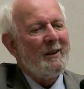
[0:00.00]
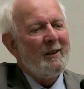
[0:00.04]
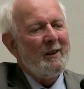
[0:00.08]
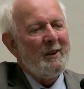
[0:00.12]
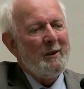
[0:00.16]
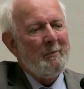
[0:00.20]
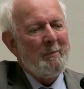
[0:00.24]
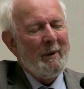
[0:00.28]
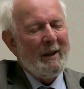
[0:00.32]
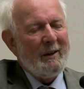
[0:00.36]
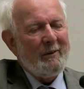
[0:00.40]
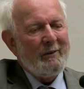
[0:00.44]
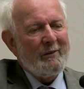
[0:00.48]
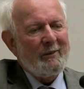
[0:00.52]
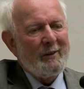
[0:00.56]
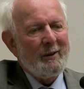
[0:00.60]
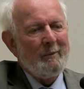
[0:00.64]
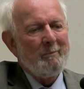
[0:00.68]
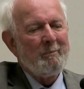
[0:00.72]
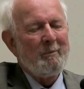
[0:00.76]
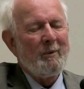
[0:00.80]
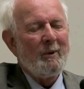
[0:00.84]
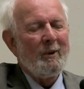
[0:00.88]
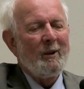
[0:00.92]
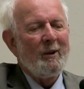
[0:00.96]
the best
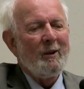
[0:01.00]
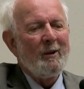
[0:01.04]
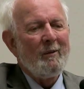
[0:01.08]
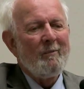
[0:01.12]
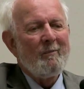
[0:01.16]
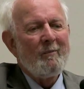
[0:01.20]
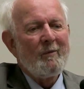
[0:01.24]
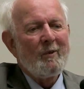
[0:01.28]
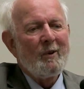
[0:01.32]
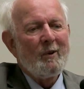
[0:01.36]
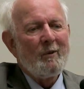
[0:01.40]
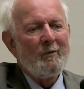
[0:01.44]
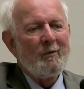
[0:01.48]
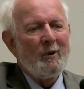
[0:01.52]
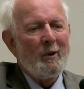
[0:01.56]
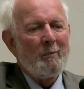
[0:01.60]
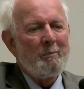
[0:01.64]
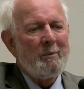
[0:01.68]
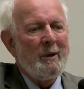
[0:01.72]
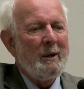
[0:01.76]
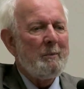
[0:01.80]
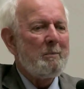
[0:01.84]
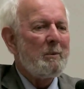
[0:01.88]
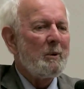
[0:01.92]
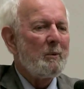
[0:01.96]
symbol for
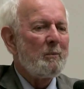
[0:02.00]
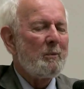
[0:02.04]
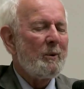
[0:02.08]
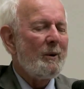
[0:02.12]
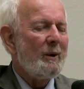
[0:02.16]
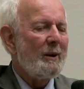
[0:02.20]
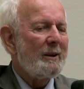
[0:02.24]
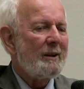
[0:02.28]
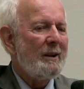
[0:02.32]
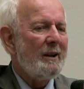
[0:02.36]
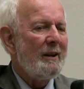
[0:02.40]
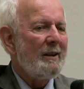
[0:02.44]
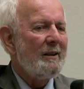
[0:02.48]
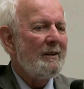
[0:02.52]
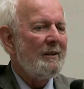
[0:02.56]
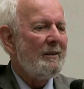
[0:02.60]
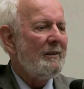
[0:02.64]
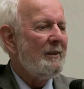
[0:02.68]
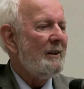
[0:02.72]
people working